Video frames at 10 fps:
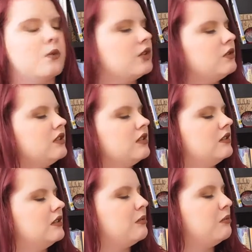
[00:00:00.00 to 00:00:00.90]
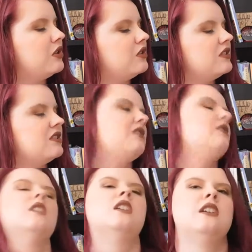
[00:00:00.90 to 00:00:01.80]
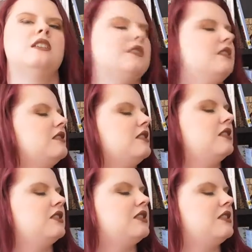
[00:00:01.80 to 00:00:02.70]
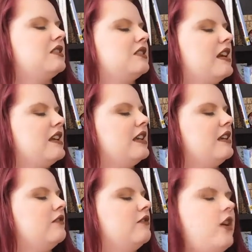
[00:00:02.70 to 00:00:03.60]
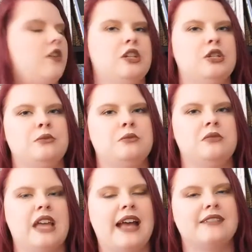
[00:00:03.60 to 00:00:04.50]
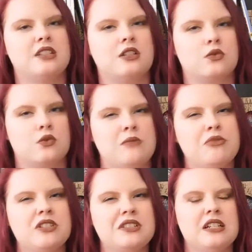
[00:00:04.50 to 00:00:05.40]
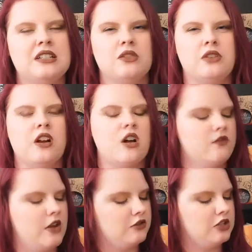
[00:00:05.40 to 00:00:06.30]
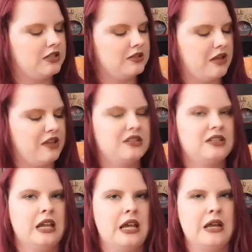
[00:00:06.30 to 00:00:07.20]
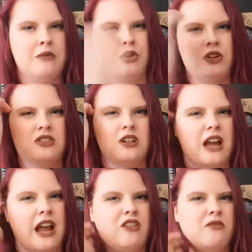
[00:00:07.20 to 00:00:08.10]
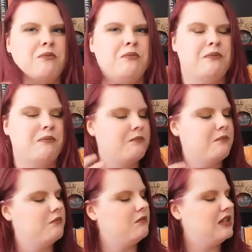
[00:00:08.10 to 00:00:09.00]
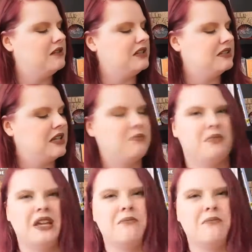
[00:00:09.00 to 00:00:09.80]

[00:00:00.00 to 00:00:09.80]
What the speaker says: World books. This is the second volume that has 3 books in it. So like all of L.J. Smith's books are kind of in these like big